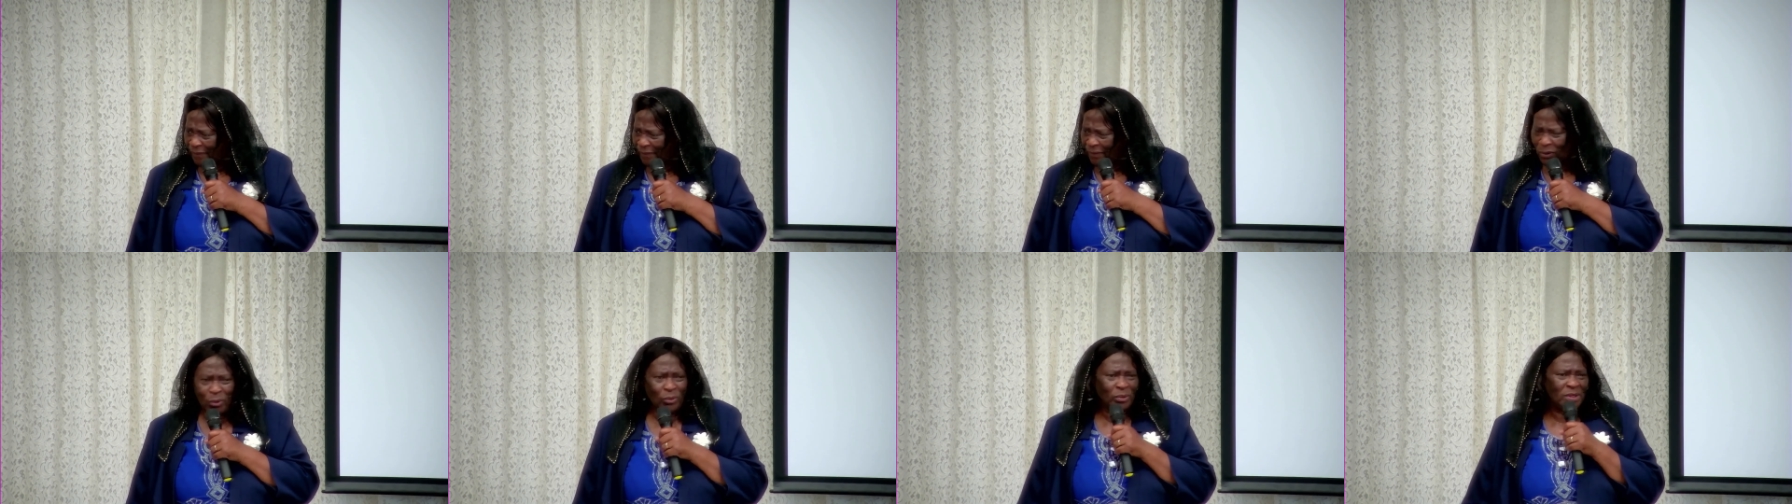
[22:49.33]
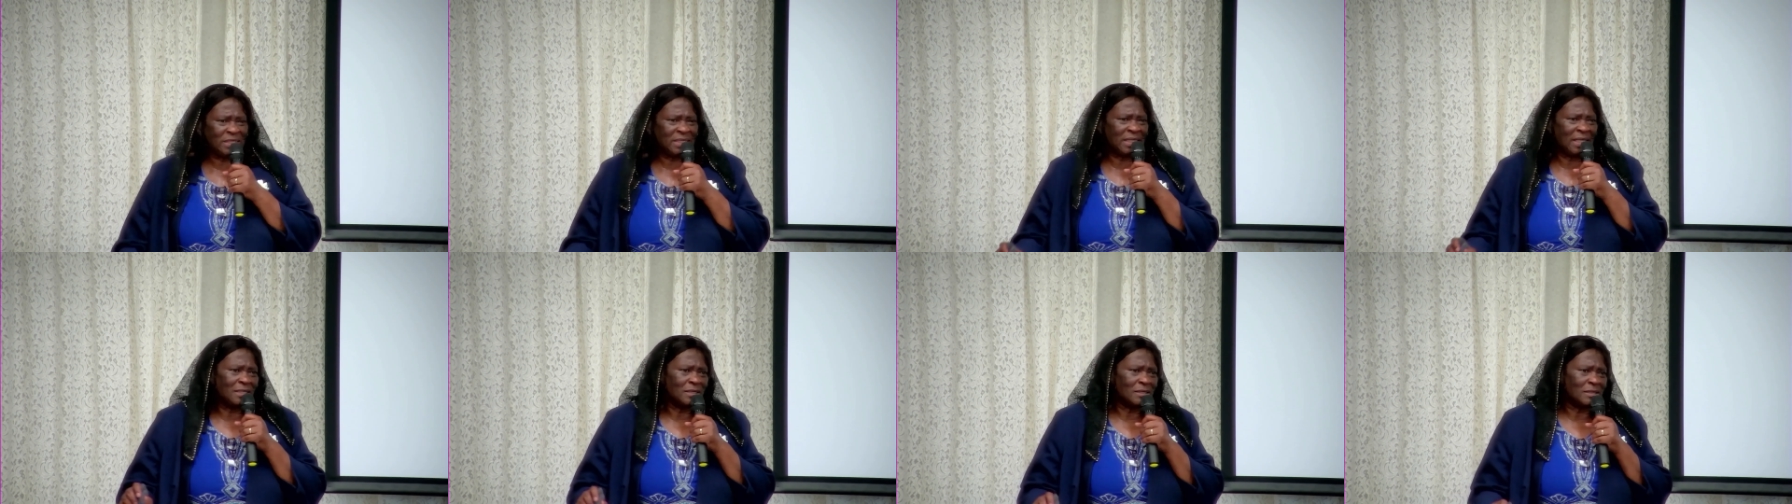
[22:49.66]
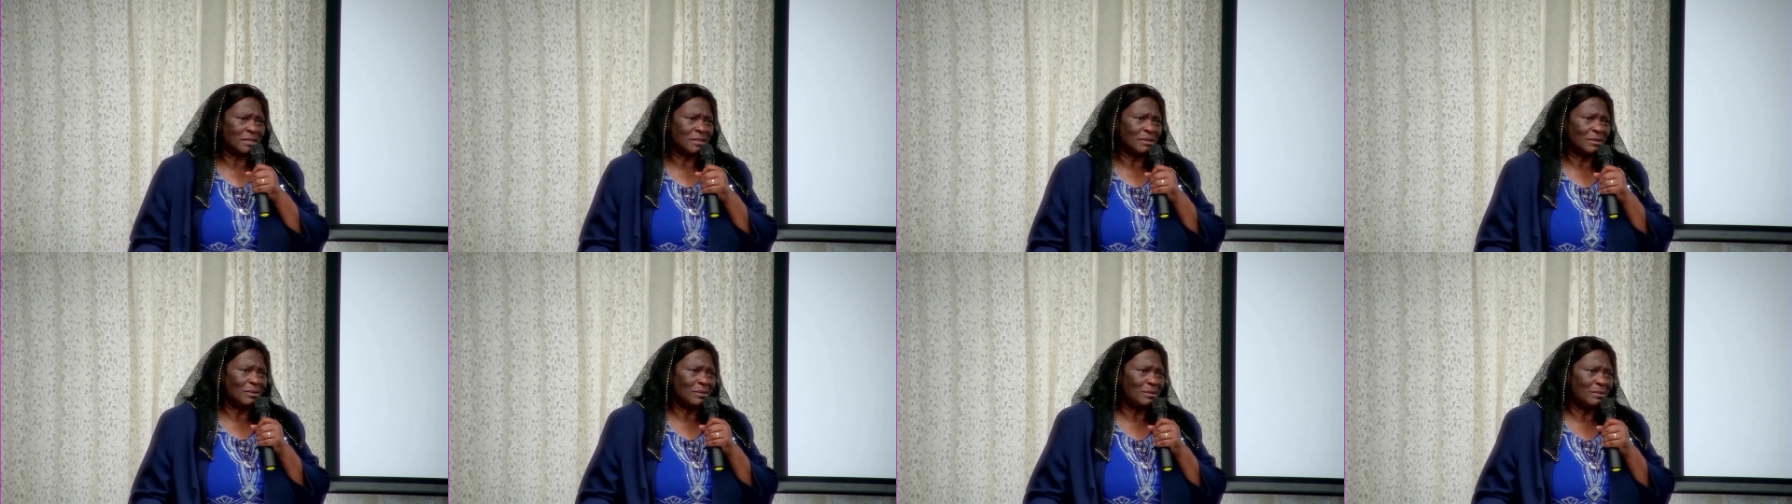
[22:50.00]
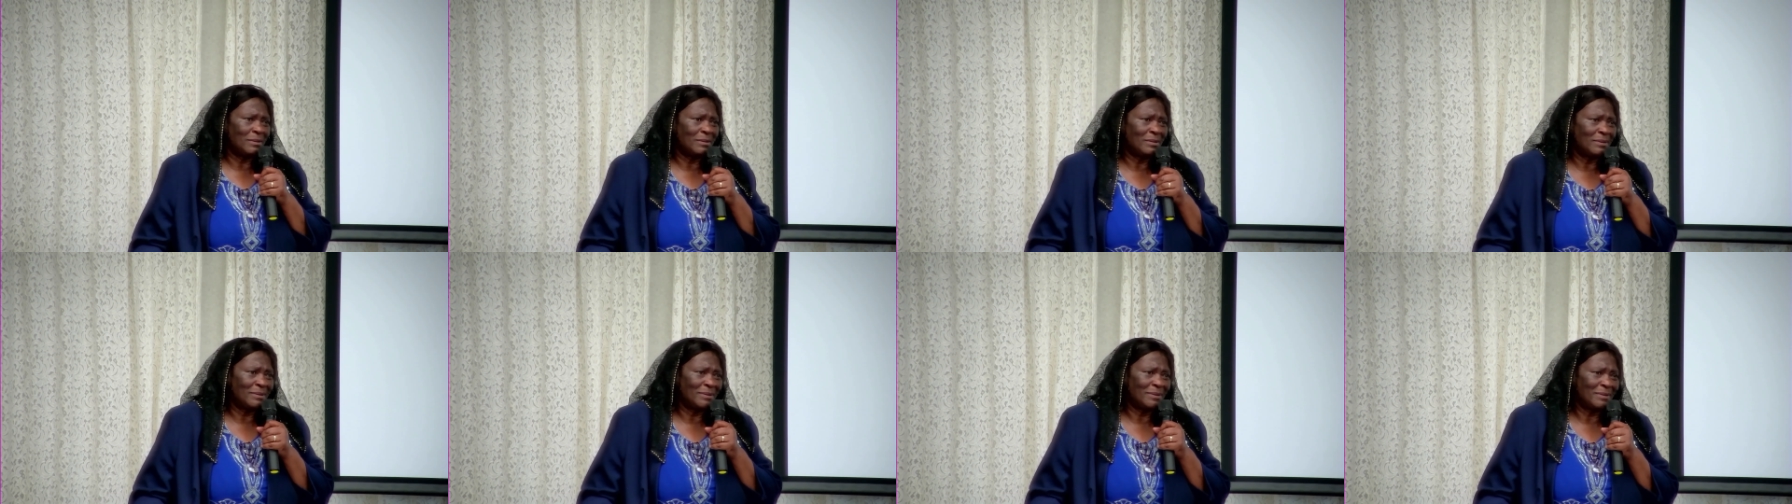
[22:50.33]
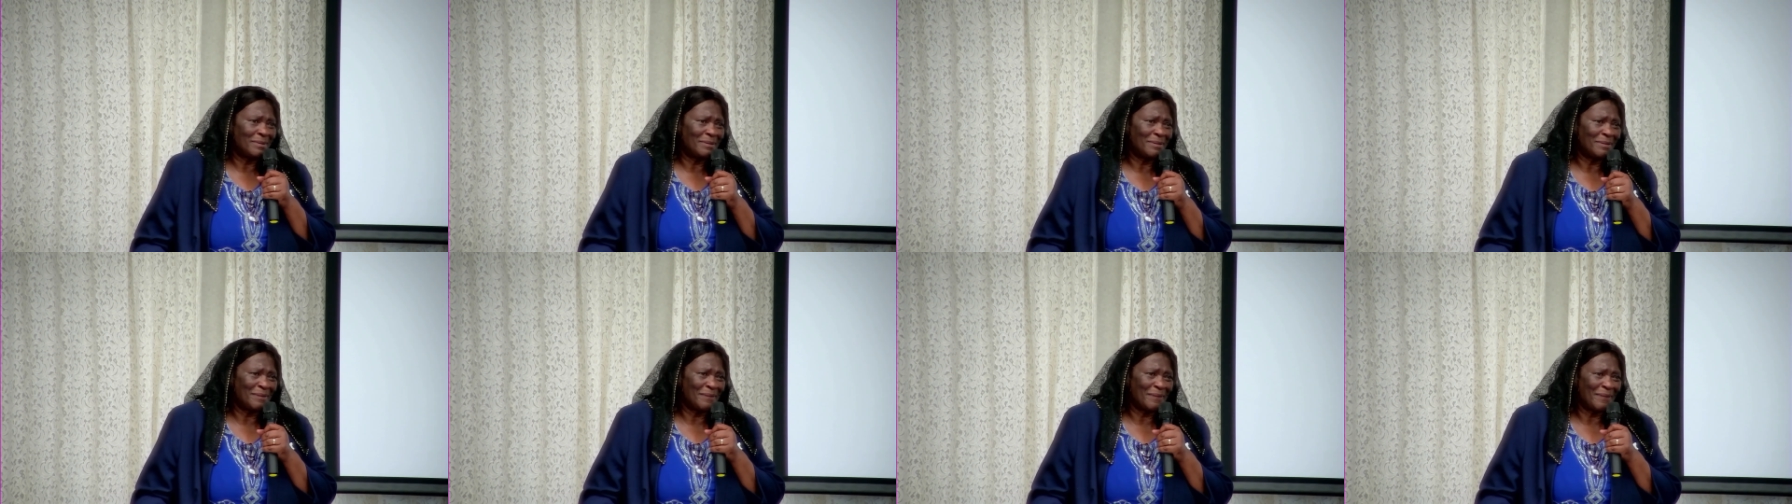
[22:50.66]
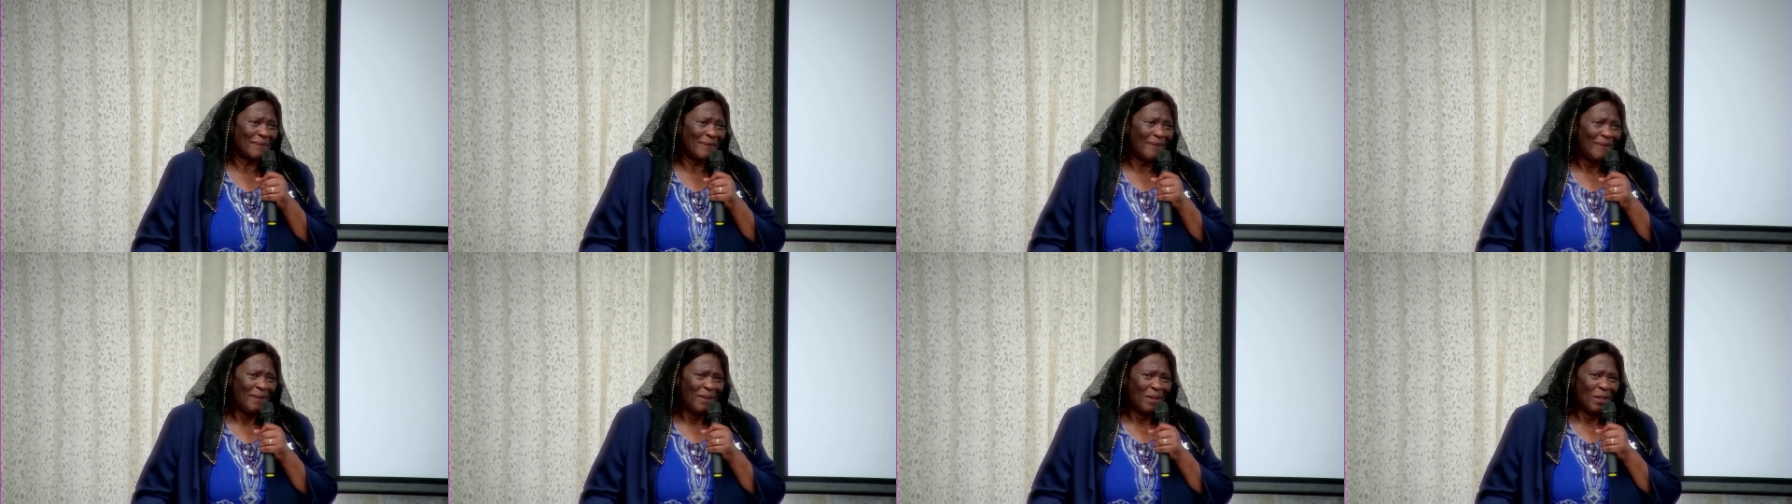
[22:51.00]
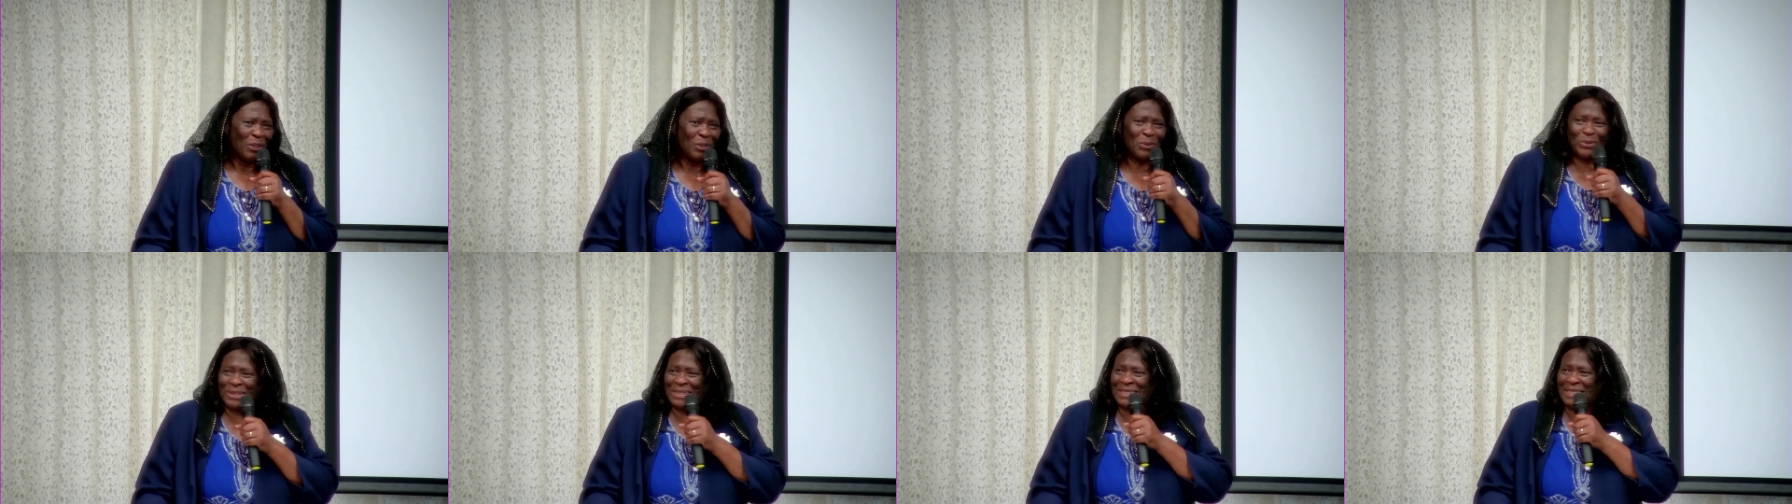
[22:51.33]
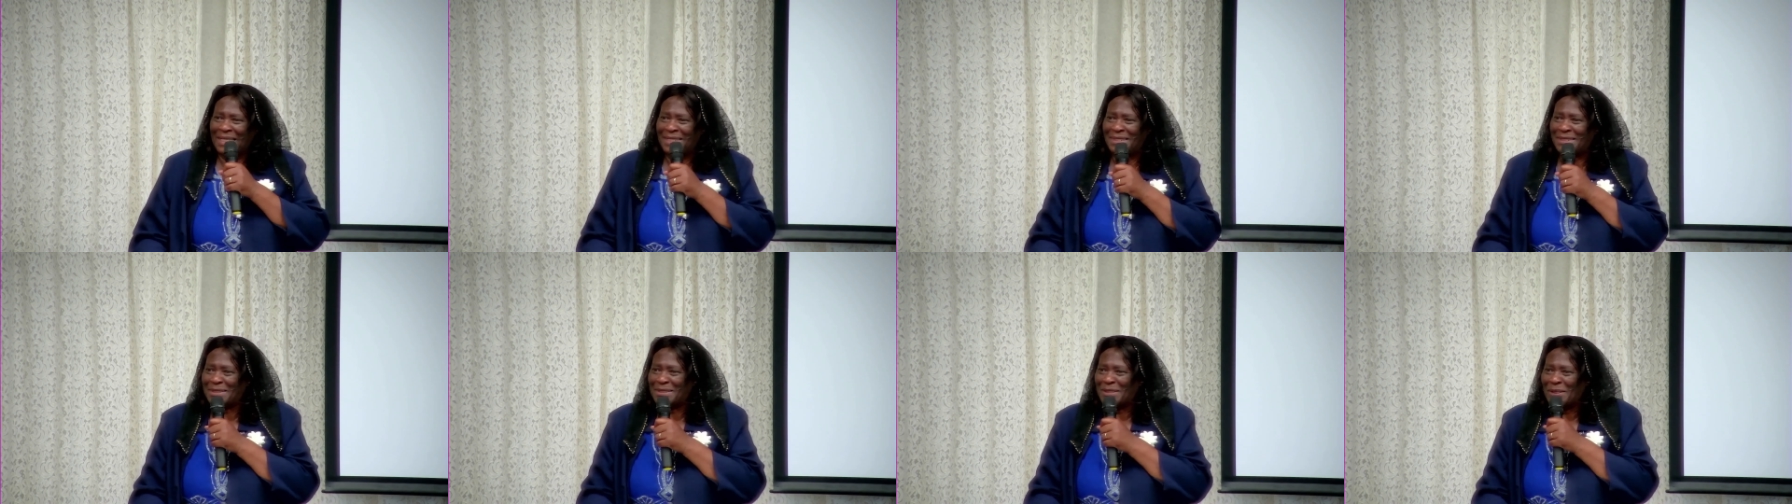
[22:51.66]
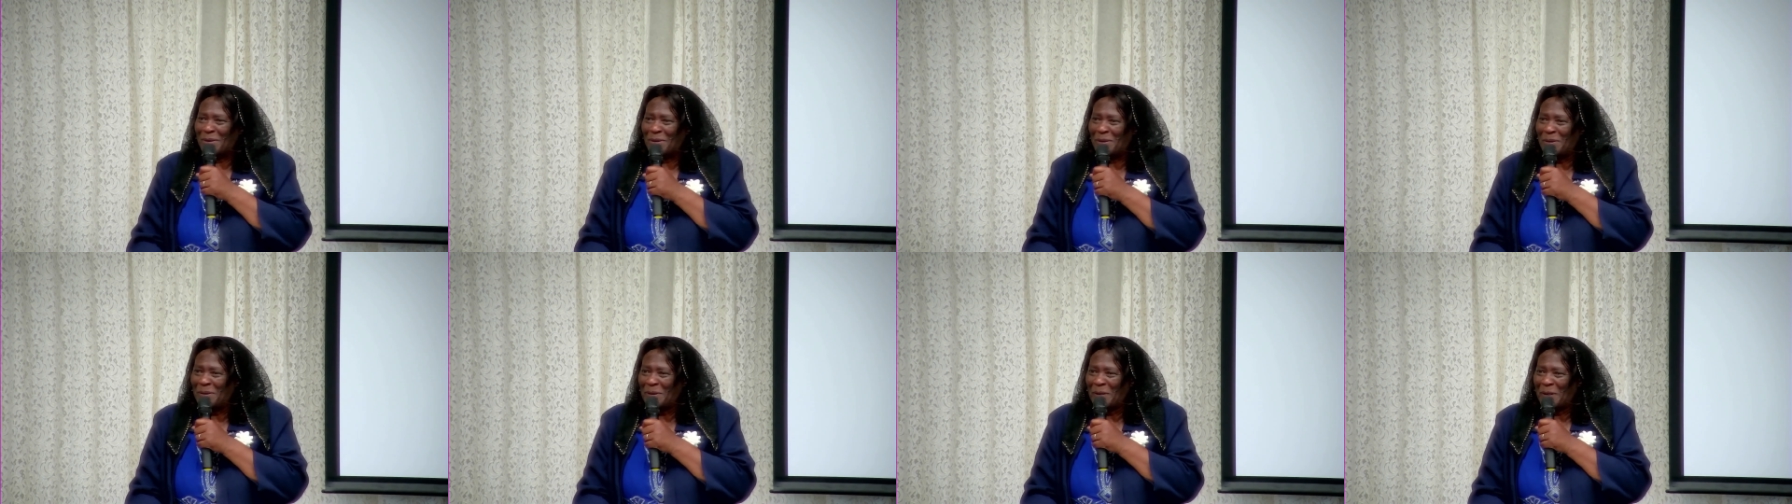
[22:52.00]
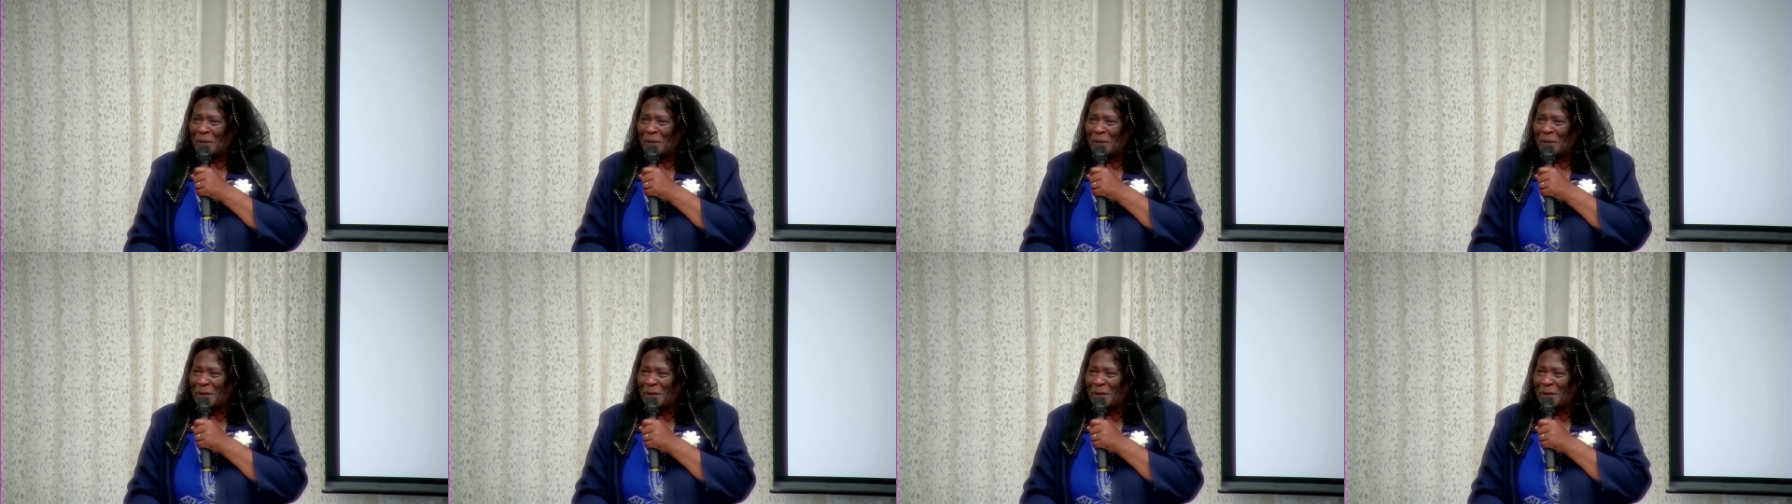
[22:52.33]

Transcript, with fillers: Who said so? Who said so?